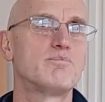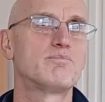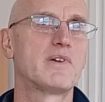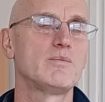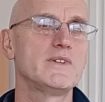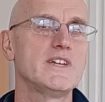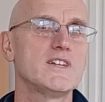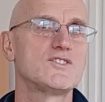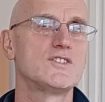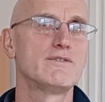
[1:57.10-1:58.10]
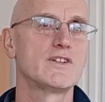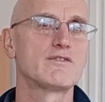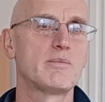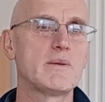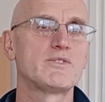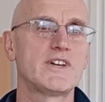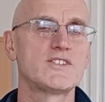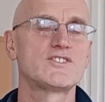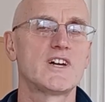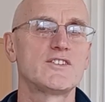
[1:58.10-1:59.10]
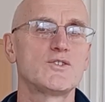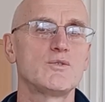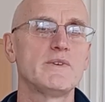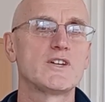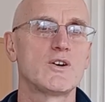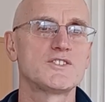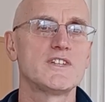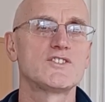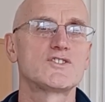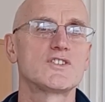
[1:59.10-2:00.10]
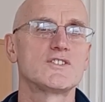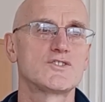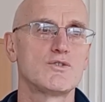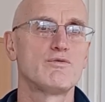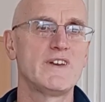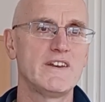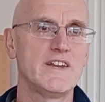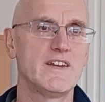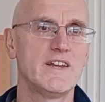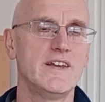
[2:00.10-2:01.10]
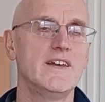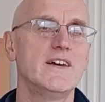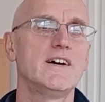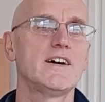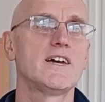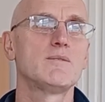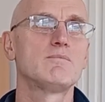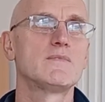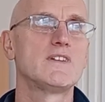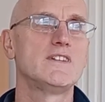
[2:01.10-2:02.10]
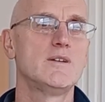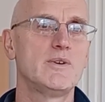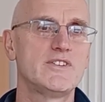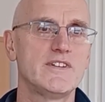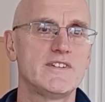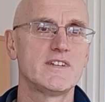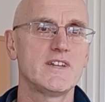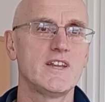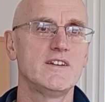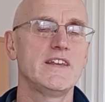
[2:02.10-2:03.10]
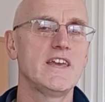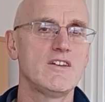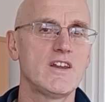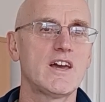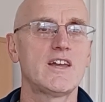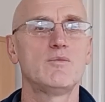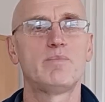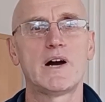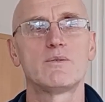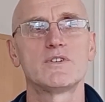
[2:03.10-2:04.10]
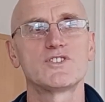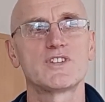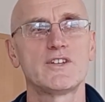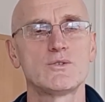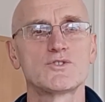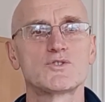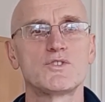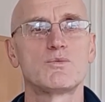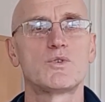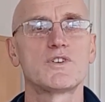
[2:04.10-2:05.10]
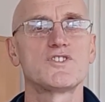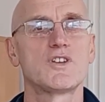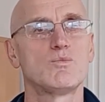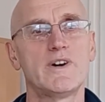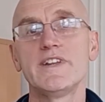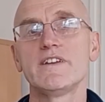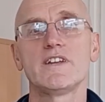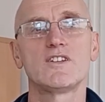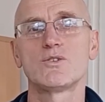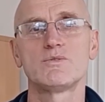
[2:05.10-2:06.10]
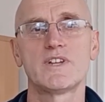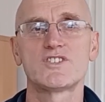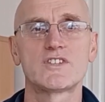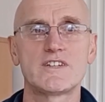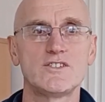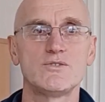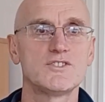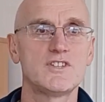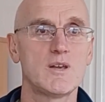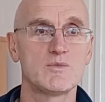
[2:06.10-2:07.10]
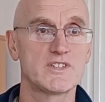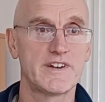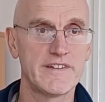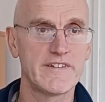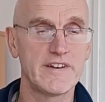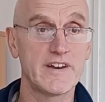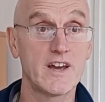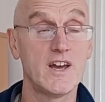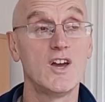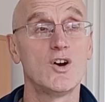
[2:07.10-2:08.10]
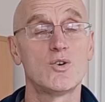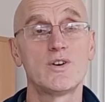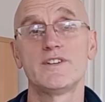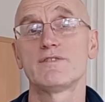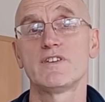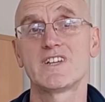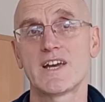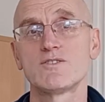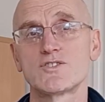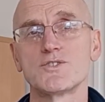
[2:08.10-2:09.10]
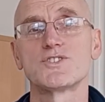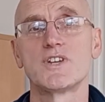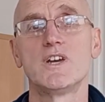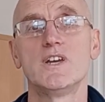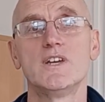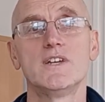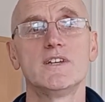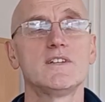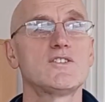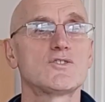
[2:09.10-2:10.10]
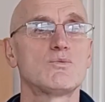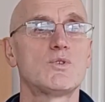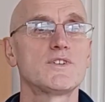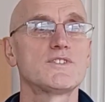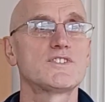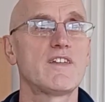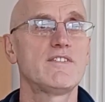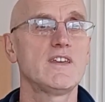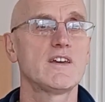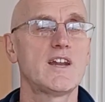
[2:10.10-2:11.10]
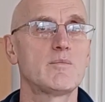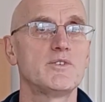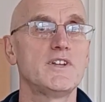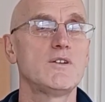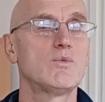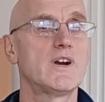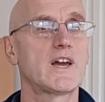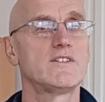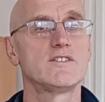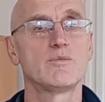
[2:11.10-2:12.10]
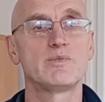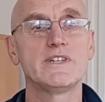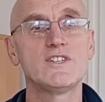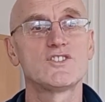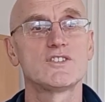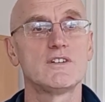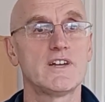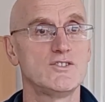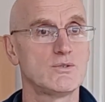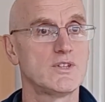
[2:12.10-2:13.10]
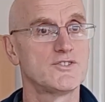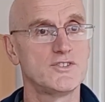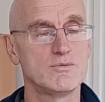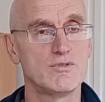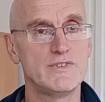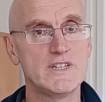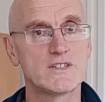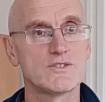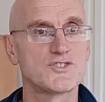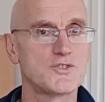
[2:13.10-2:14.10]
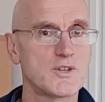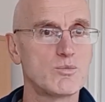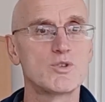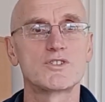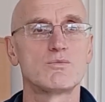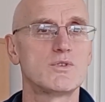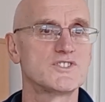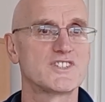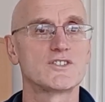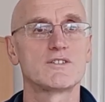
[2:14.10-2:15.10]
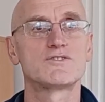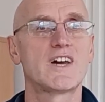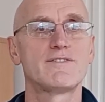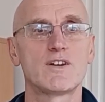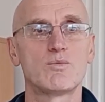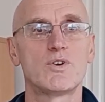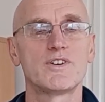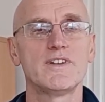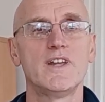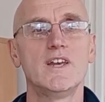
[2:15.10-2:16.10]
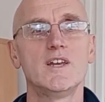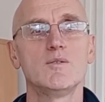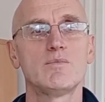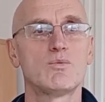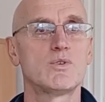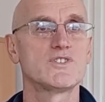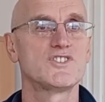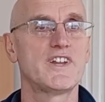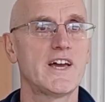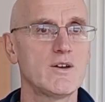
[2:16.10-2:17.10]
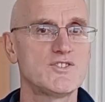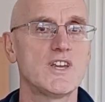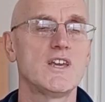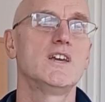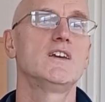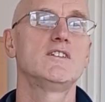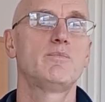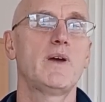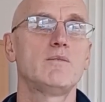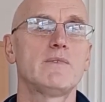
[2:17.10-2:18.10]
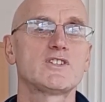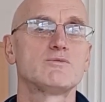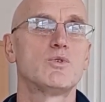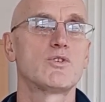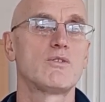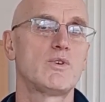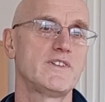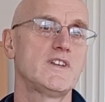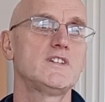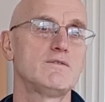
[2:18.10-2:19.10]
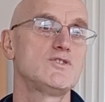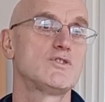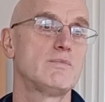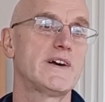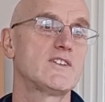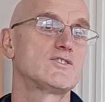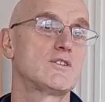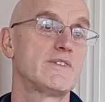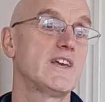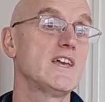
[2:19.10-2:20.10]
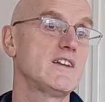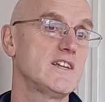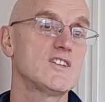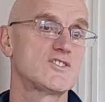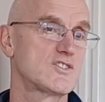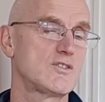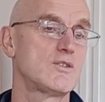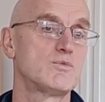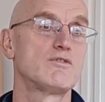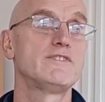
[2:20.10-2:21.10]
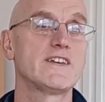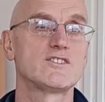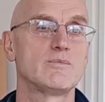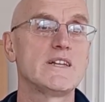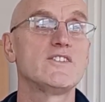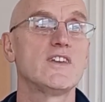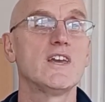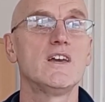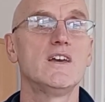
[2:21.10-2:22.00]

Probably it's difficult for people to understand the role because it is so varied and limited in area and powers, and also the wardens in one area don't necessarily do the same as in another area or in different councils. So wardens, I think, in Aberdeen work under the police and do a lot to do with vehicles, so they're more towards a sort of traffic warden. But wardens in housing depend much more on what the individual manager of that area is. There's a lot more flexibility.